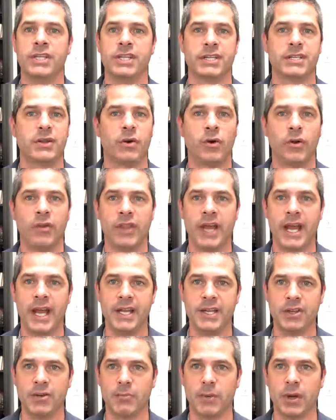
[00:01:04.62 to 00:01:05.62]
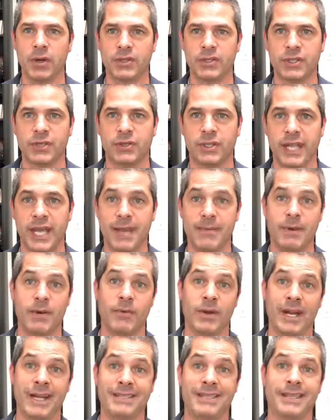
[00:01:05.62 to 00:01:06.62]
just hold that in your personal name, and
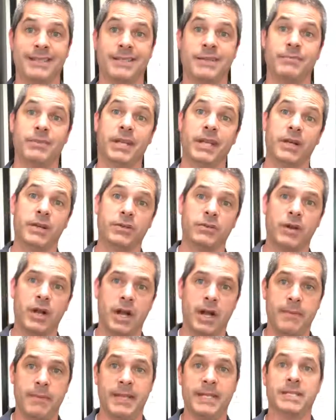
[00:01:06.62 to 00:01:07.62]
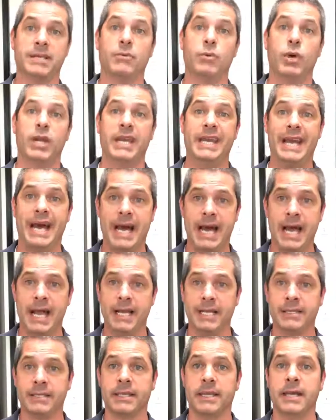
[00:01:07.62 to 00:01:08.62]
when I say something goes wrong, I mean someone
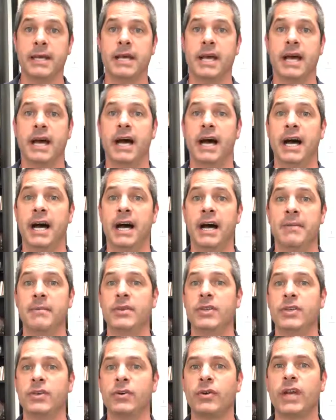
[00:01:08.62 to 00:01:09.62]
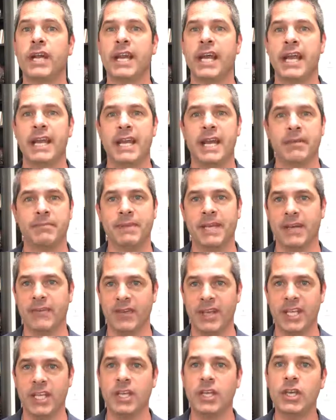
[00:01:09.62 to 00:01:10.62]
dies, you could end up
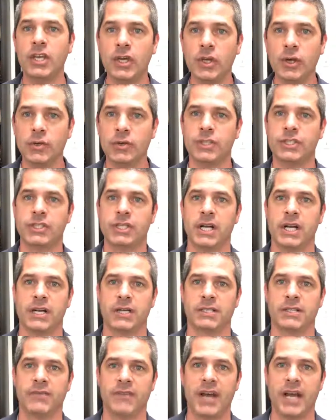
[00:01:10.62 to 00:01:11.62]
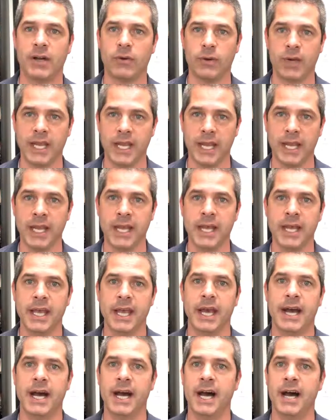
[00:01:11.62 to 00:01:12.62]
giving huge chunks of equity
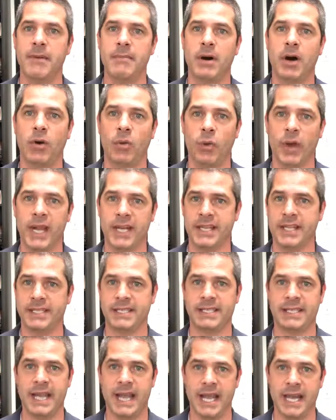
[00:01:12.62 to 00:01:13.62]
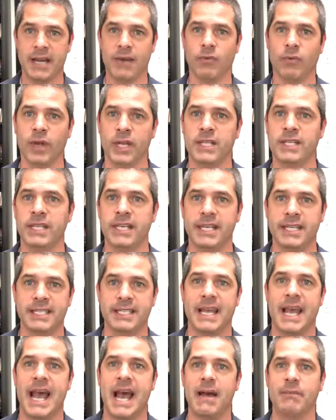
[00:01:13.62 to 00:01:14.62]
away to the state, which
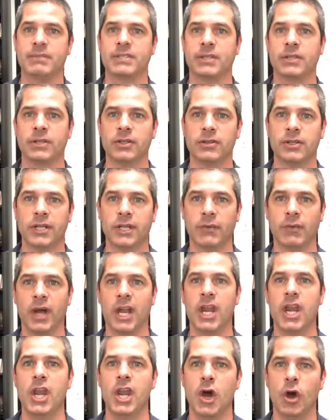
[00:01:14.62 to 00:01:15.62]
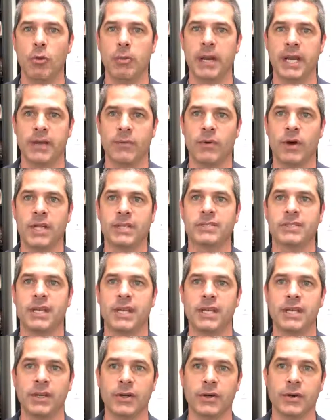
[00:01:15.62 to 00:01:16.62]
is absolutely what nobody wants to
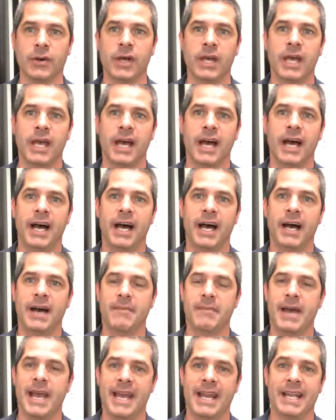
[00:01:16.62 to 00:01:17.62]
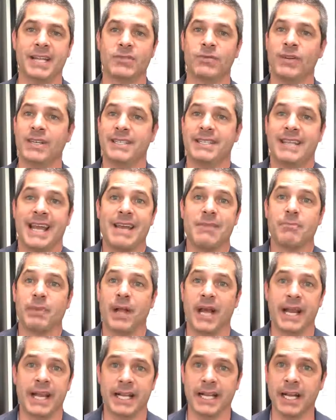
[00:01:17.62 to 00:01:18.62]
do. And that's where estate
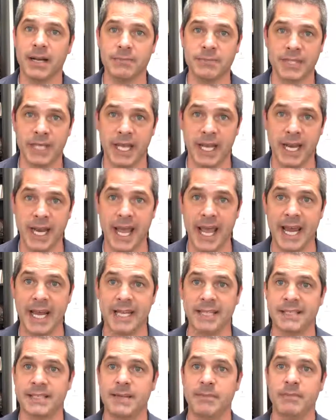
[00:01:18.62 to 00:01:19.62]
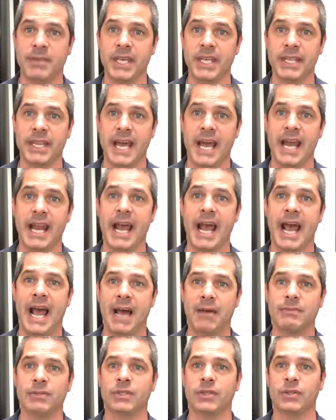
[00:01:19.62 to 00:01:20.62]
planning comes in, and it's something that
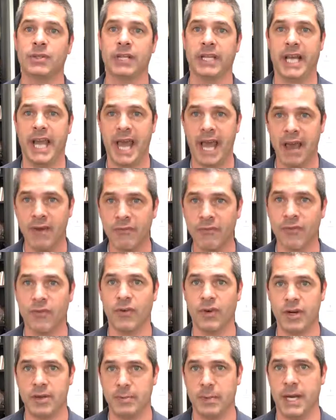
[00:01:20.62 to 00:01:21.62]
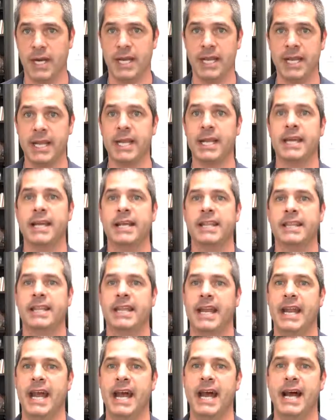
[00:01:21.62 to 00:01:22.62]
absolutely everybody
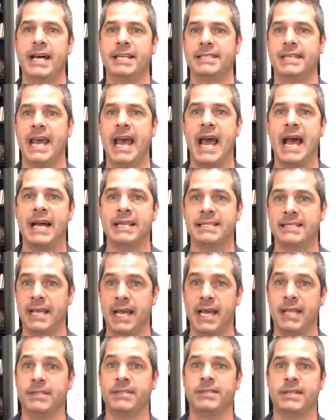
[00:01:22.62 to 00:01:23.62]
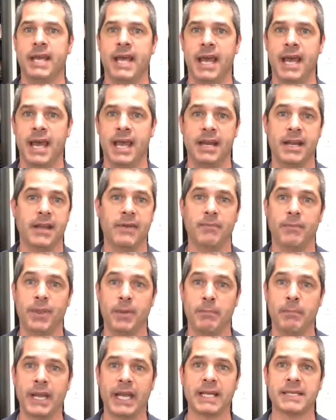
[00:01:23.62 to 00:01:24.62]
that has assets, and the
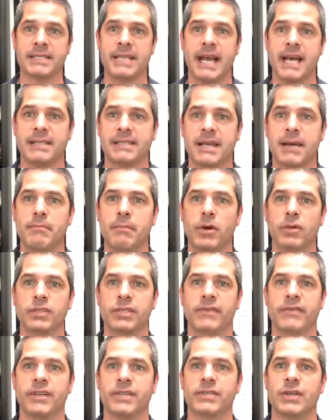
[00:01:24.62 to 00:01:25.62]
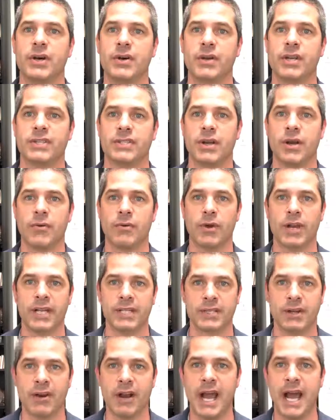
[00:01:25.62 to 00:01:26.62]
biggest asset most of us own is
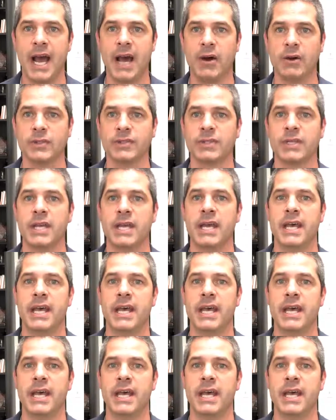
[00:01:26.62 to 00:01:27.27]
our house.